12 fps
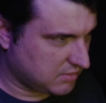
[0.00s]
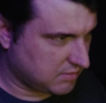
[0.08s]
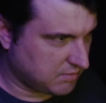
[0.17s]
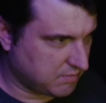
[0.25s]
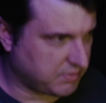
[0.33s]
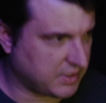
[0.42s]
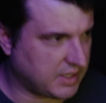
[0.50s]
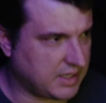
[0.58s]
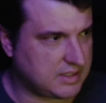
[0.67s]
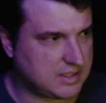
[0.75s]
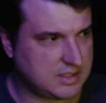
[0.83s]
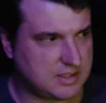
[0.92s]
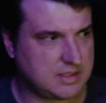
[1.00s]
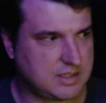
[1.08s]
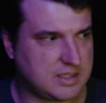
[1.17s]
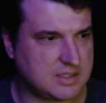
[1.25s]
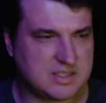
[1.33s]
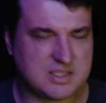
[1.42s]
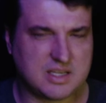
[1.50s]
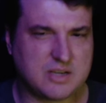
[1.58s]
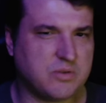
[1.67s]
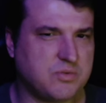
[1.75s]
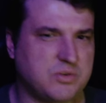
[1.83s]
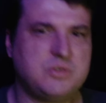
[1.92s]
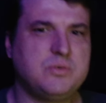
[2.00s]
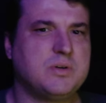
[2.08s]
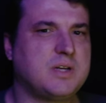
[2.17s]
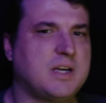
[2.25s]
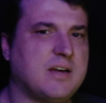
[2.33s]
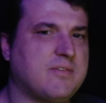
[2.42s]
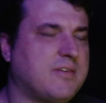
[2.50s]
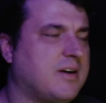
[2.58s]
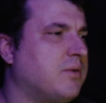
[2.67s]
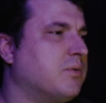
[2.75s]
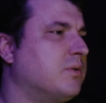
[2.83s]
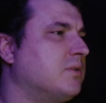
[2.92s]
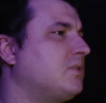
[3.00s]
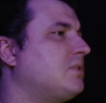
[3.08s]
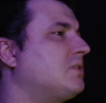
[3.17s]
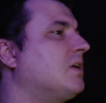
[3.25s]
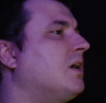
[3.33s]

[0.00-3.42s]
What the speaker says: but because it's like over 2.5 hours.